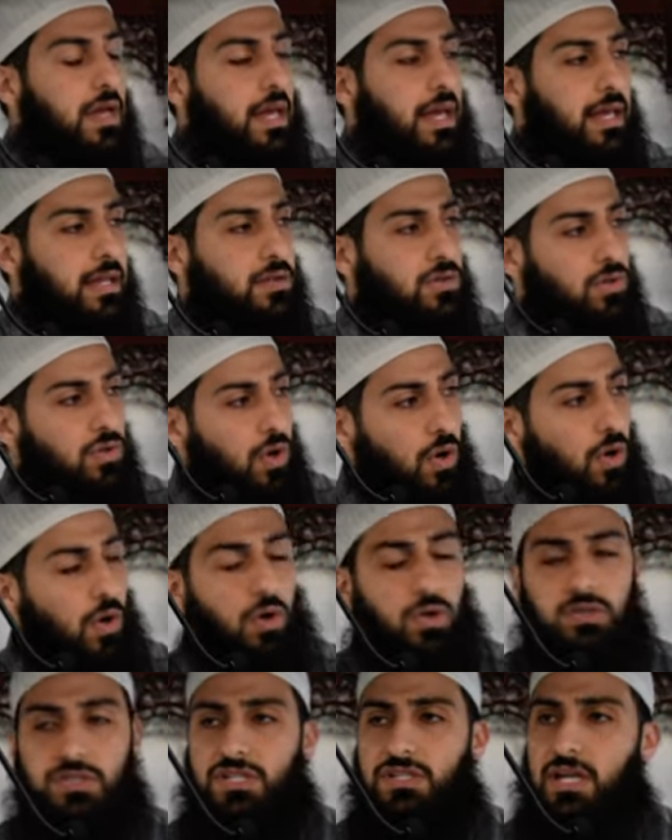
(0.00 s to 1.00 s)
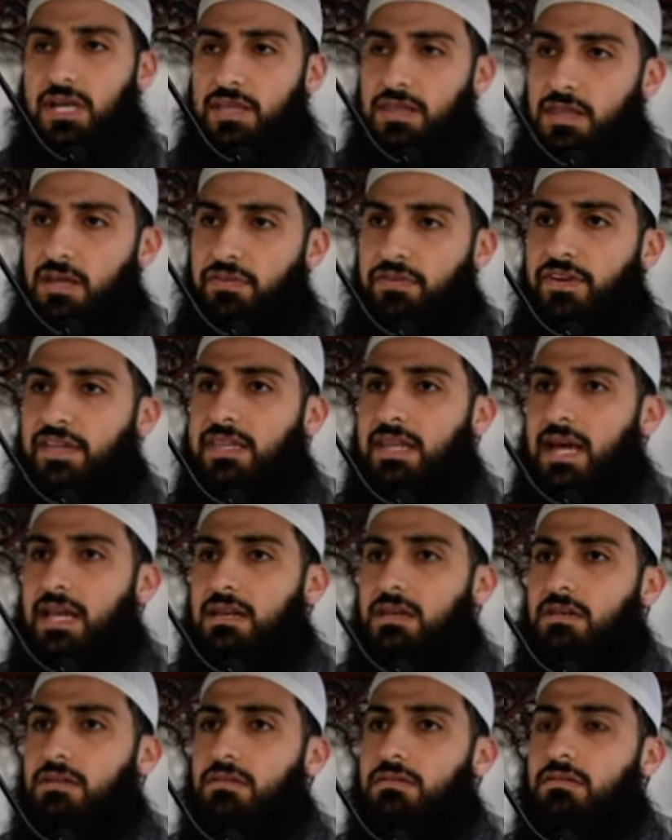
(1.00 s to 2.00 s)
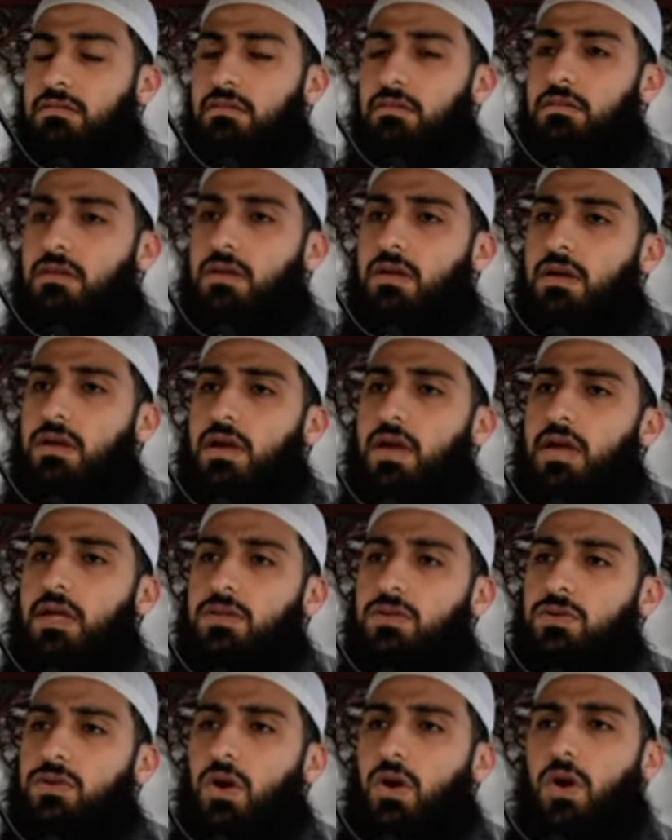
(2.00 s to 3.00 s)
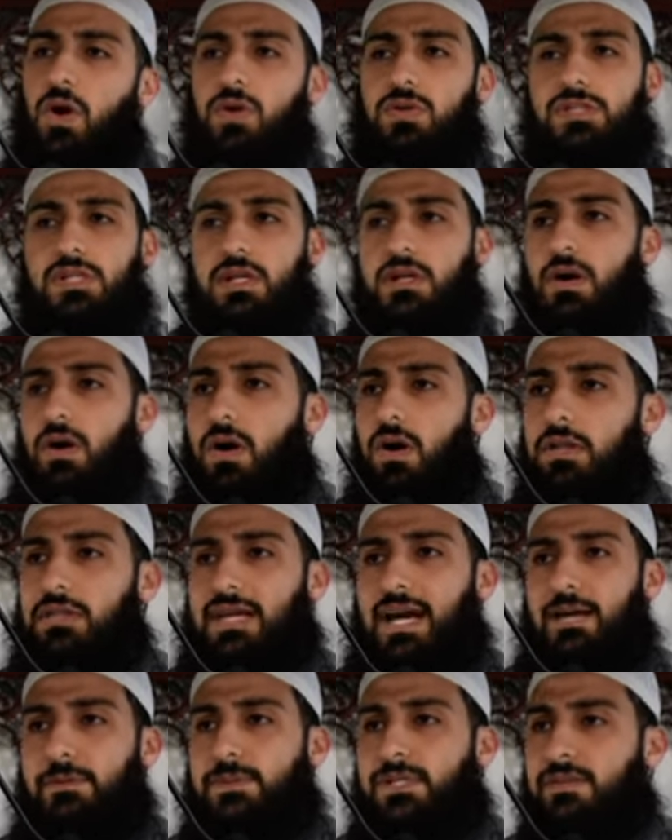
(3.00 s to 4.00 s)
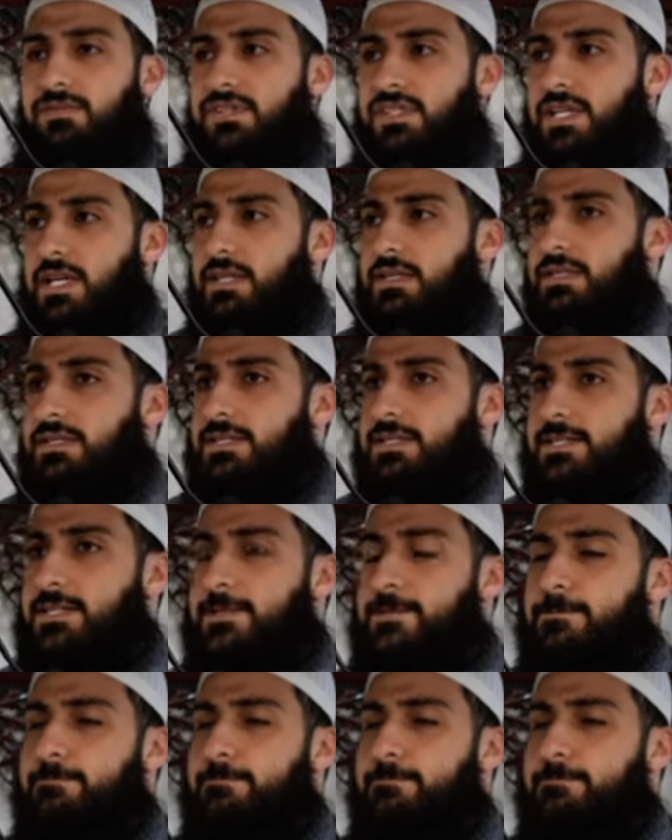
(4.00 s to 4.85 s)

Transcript: indulged in the fitan, indulged in all types of sins.